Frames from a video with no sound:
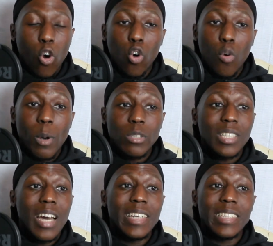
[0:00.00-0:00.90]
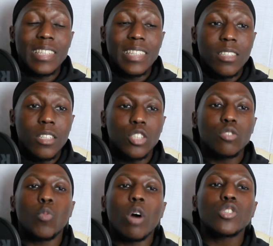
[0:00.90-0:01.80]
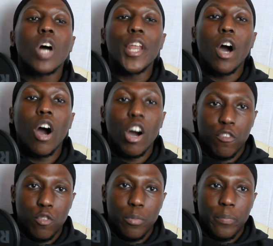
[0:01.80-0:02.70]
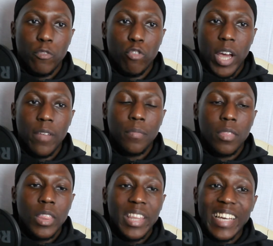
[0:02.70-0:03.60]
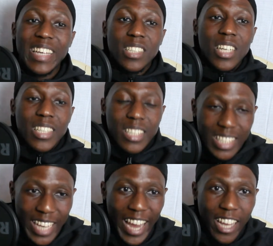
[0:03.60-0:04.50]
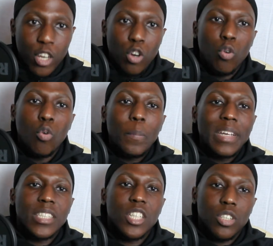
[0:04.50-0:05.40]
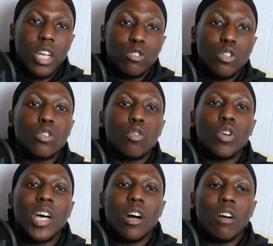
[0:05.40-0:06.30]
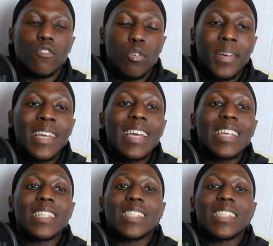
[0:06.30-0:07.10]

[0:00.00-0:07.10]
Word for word: almost a, it's, well, it's not an art form, right? It's a technical position. I was going to call it an art form. It's